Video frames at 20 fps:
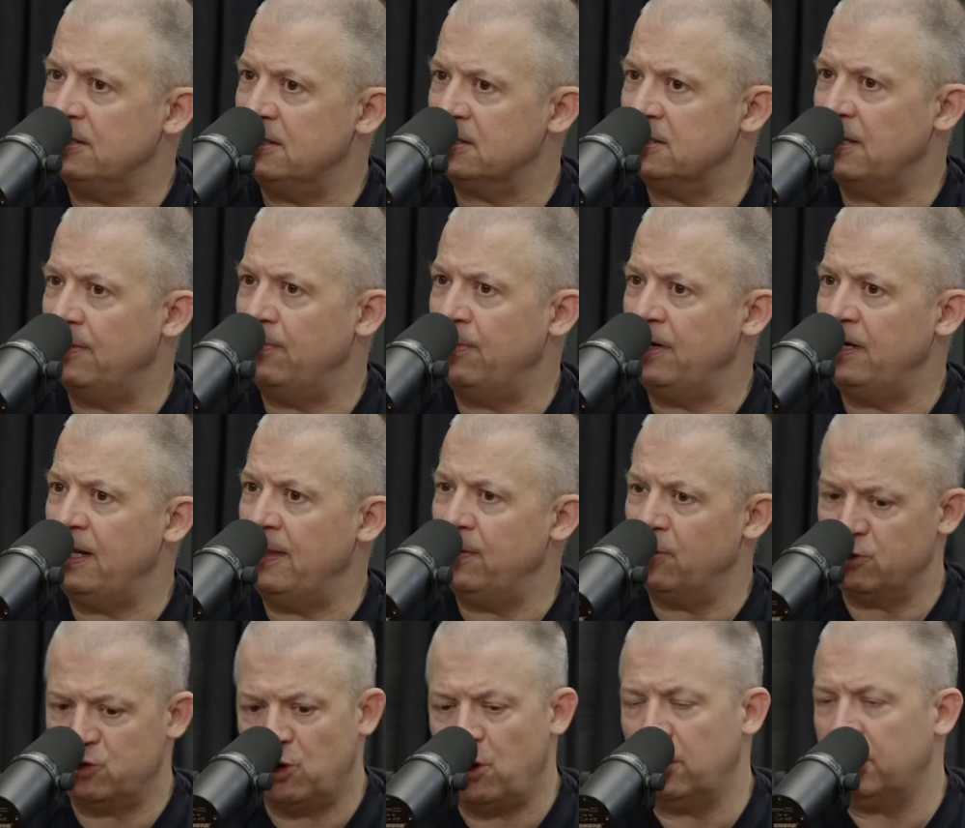to somebody and
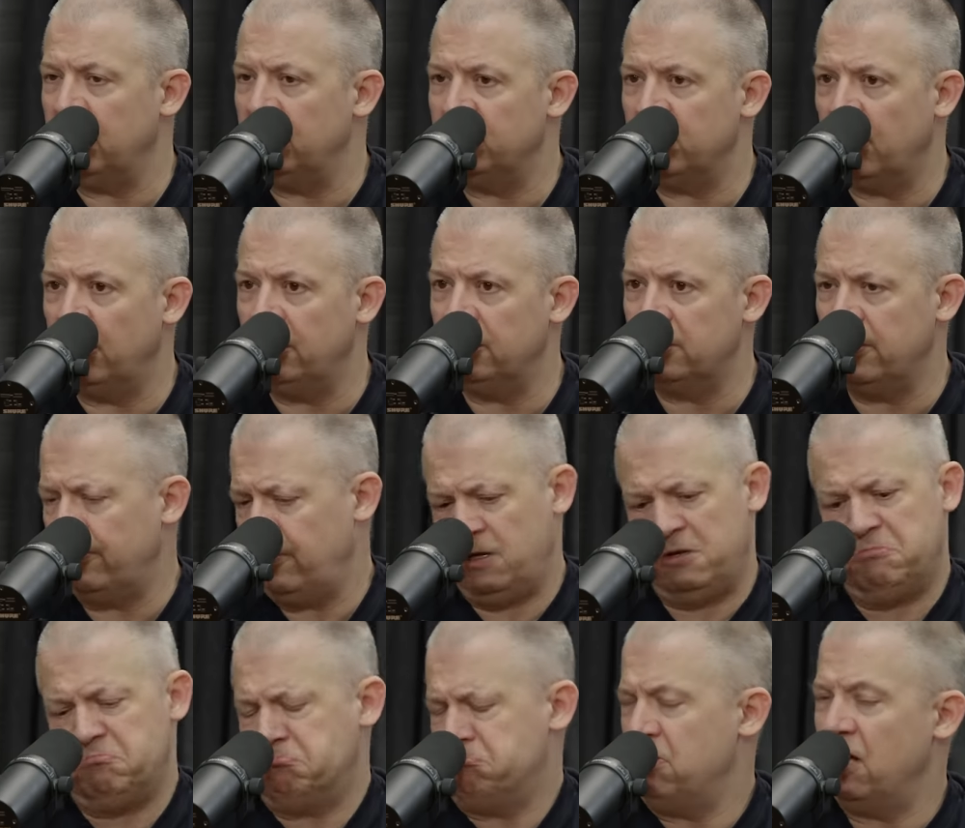they're talking dirty to
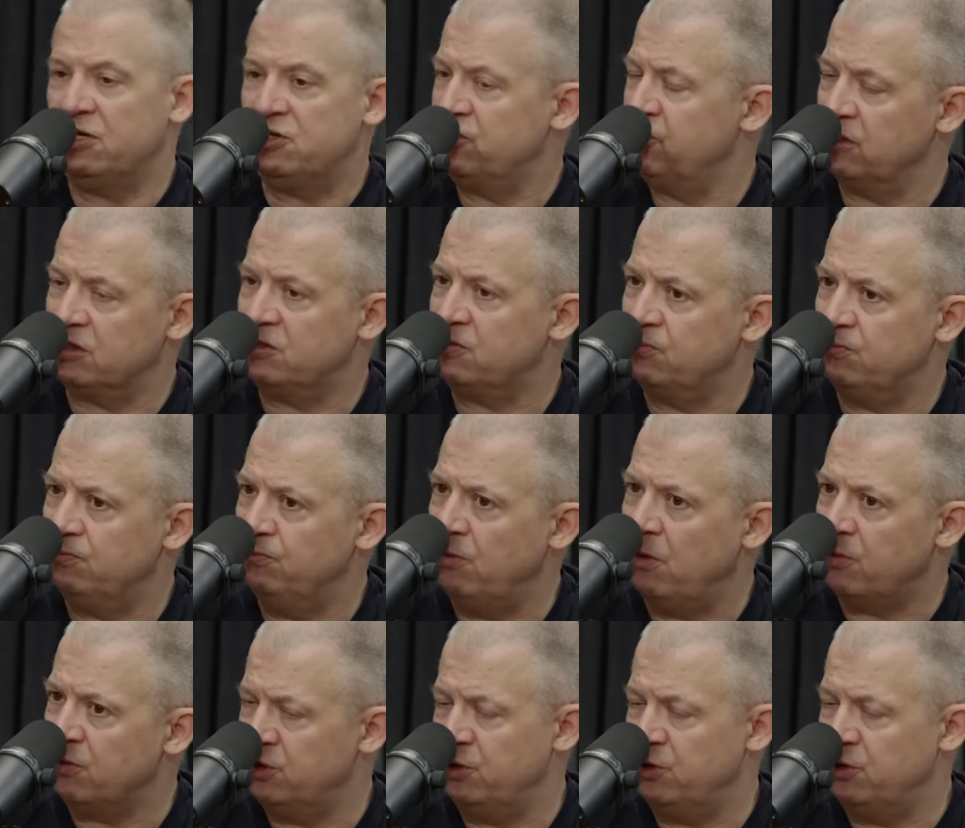me, that's just what we're